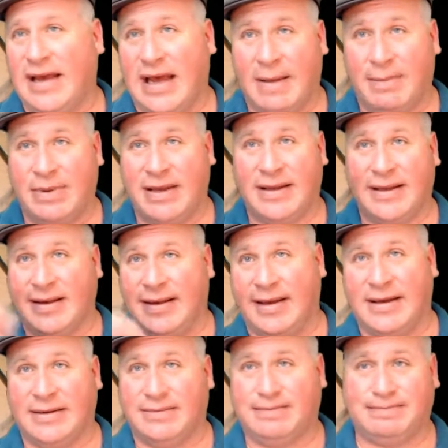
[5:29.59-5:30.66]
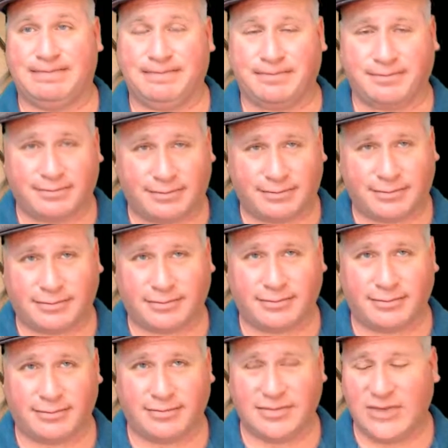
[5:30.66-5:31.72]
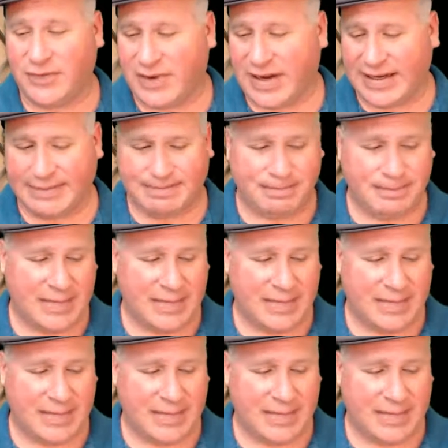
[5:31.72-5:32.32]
Epic Cam, right?